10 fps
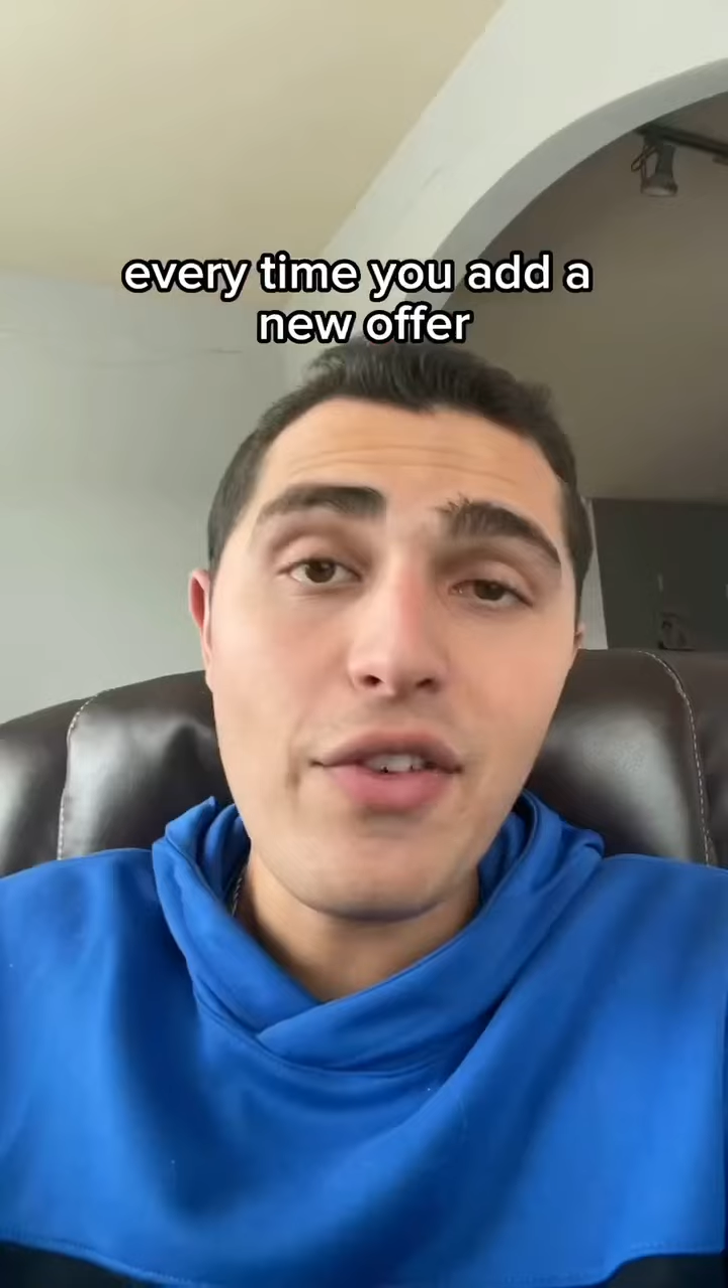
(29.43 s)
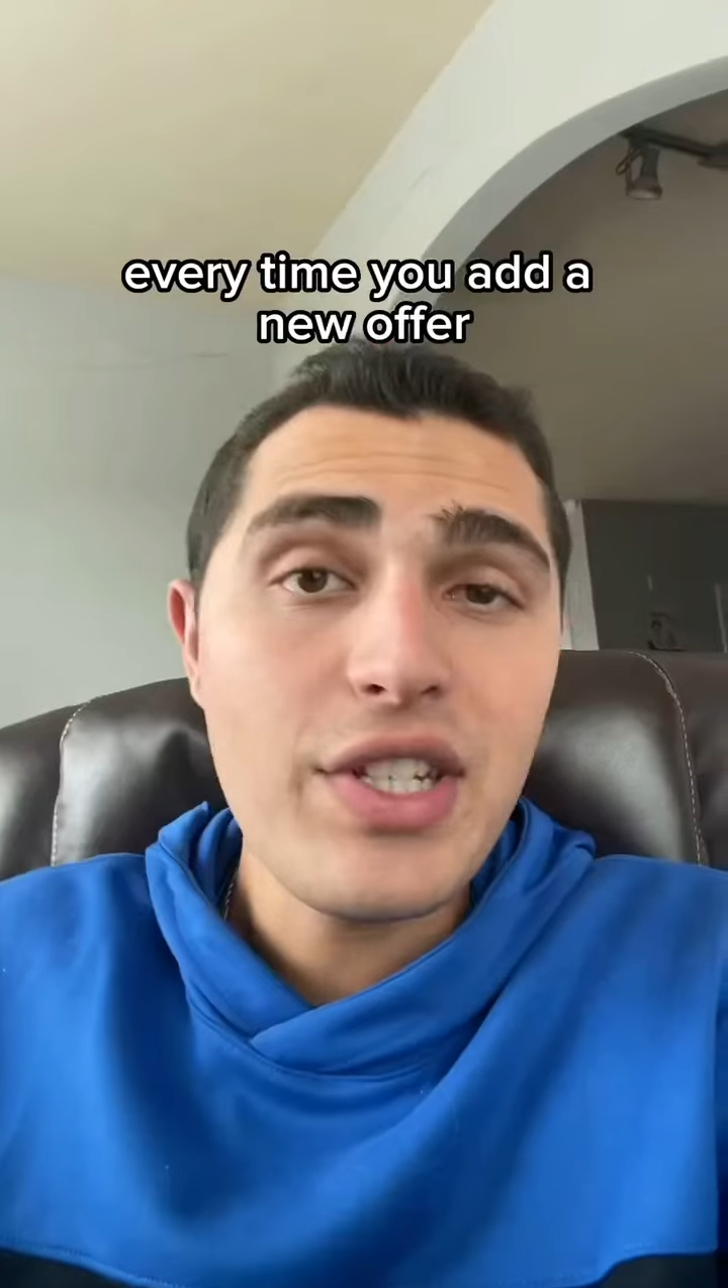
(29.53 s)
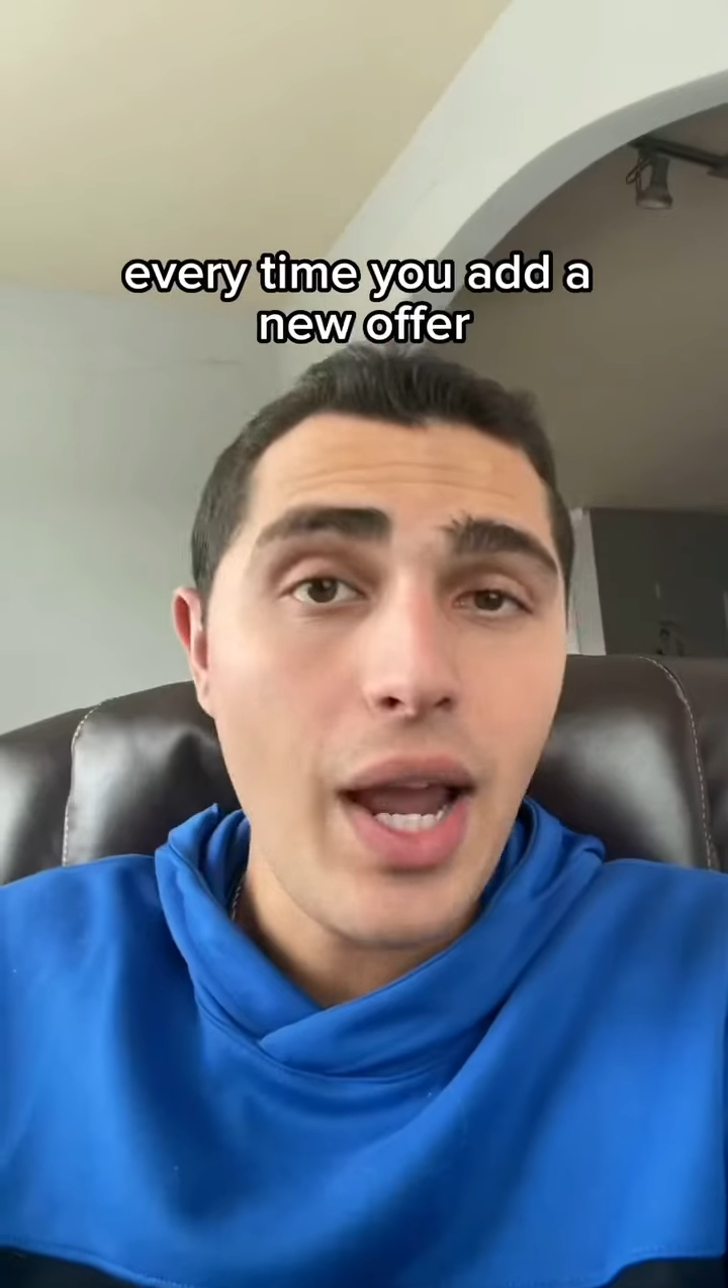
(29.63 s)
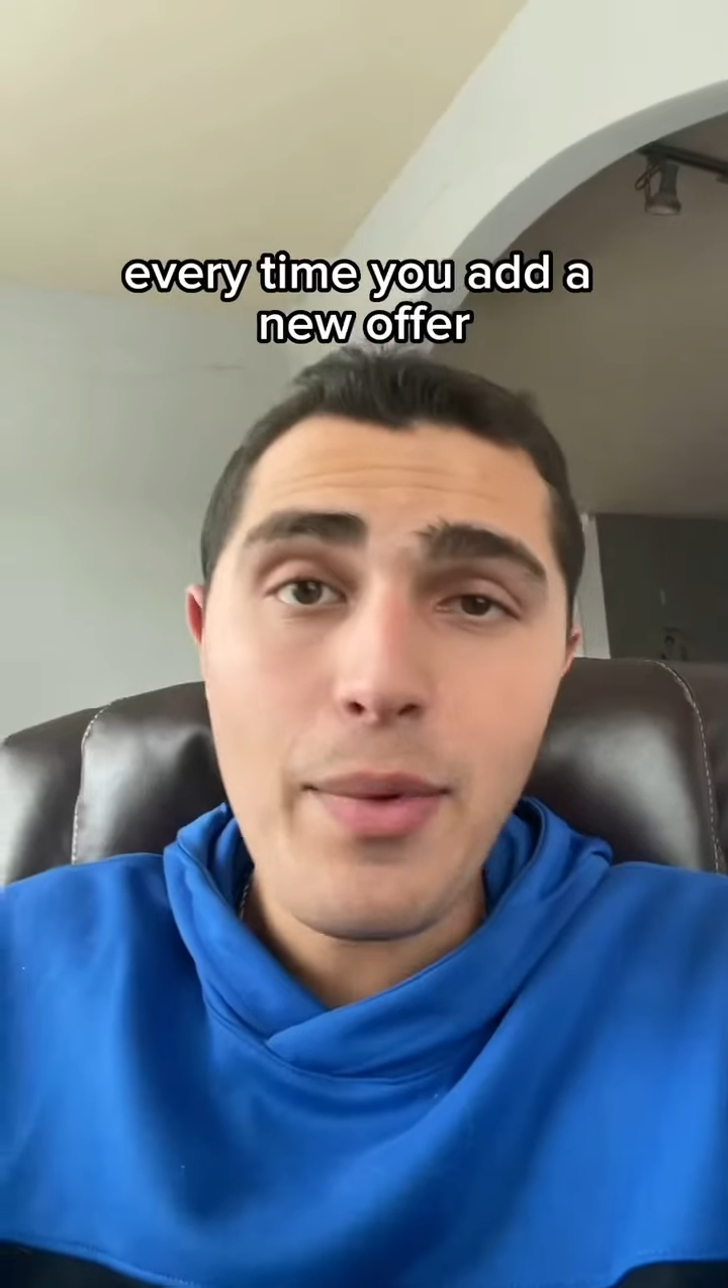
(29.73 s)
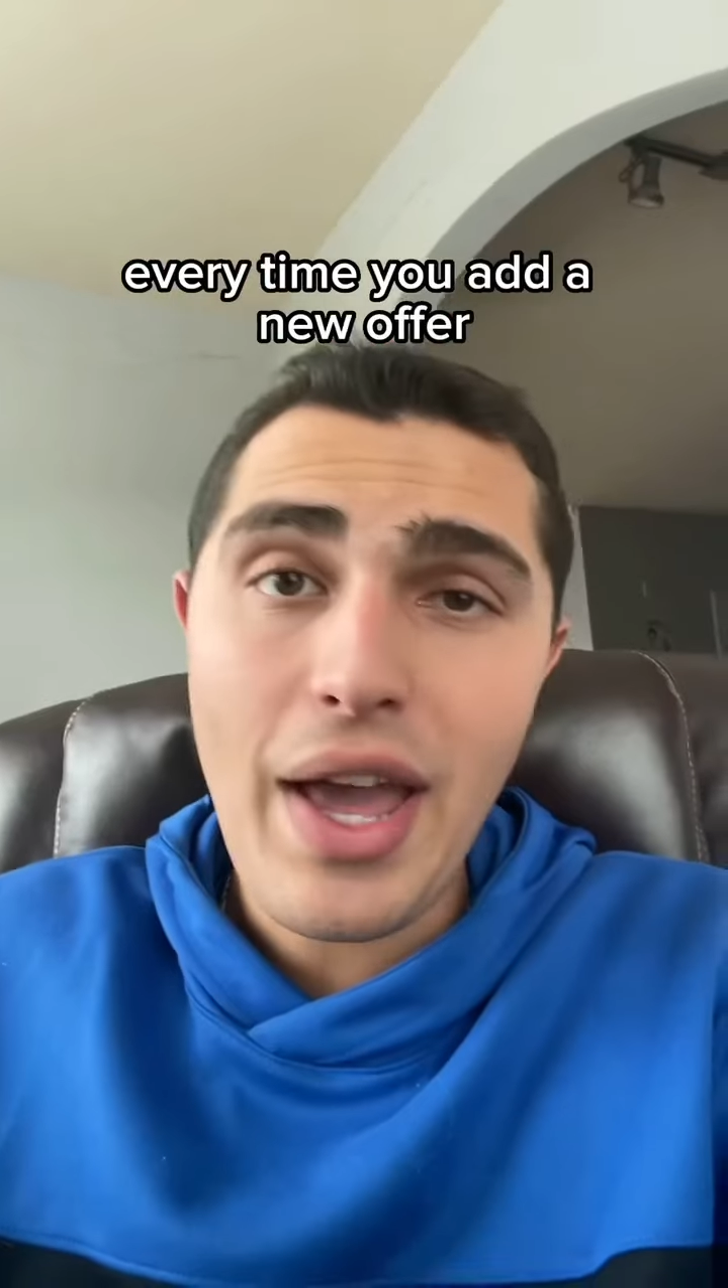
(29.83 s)

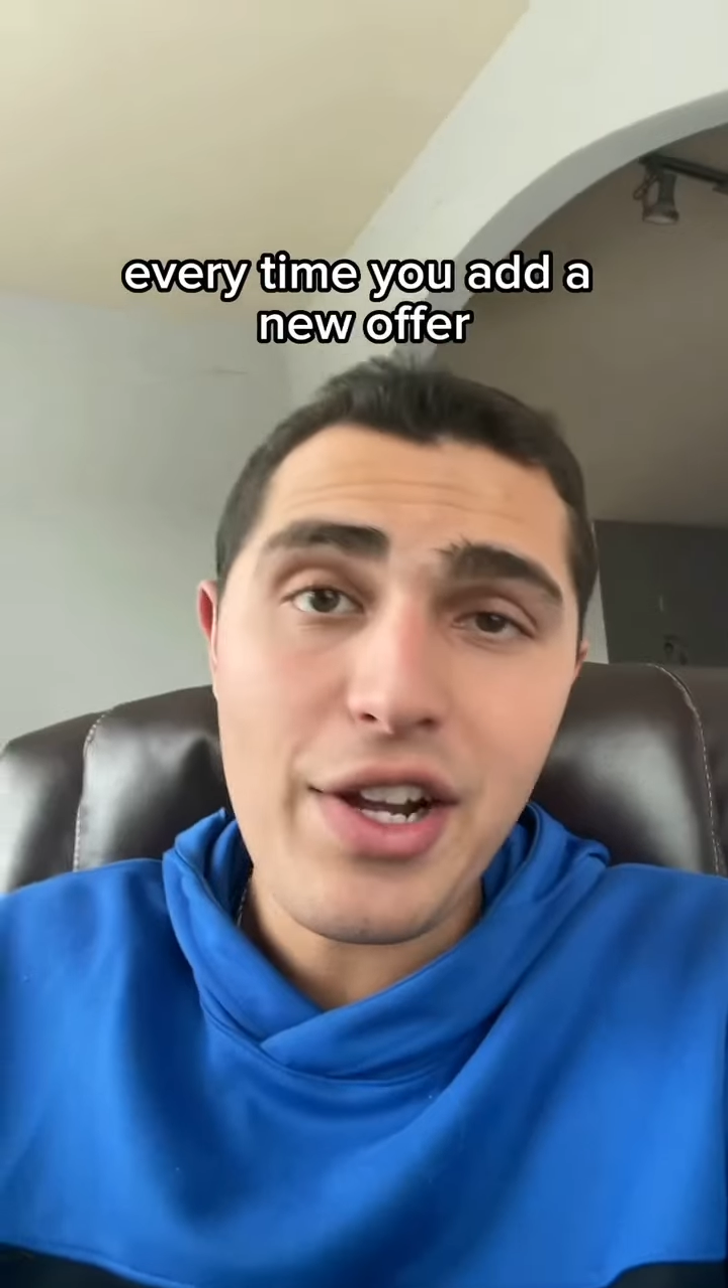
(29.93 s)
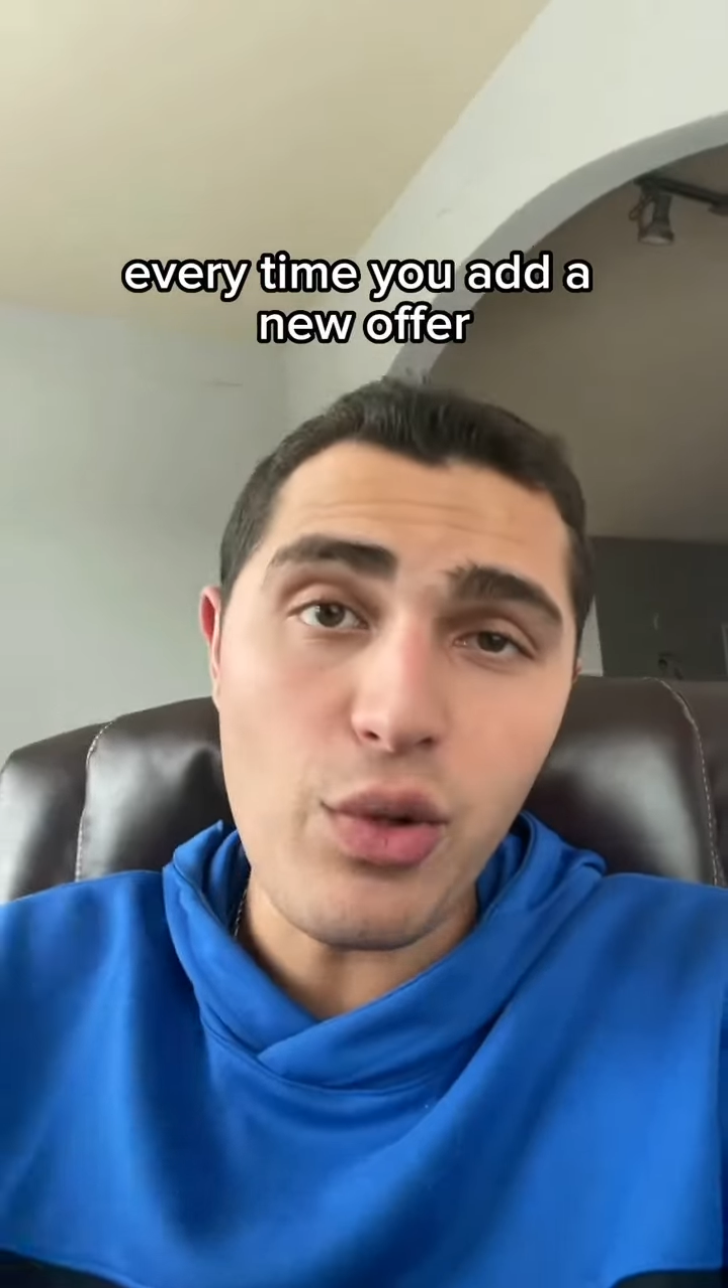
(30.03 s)
time you add a